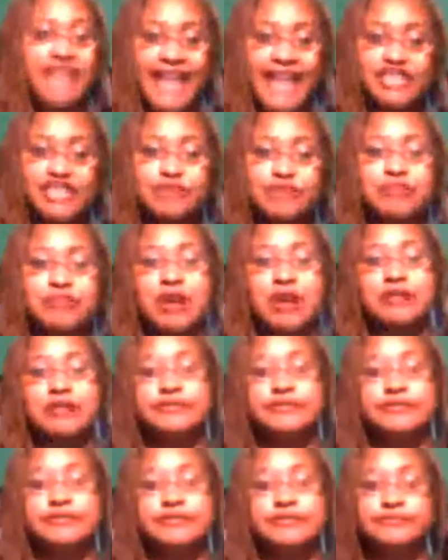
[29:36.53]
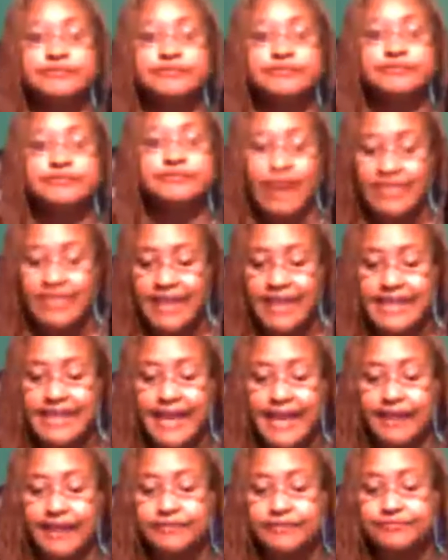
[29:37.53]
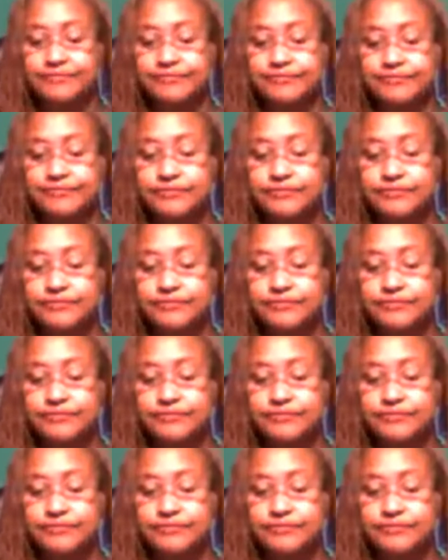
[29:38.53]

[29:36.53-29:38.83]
then there's an action part. Write that down.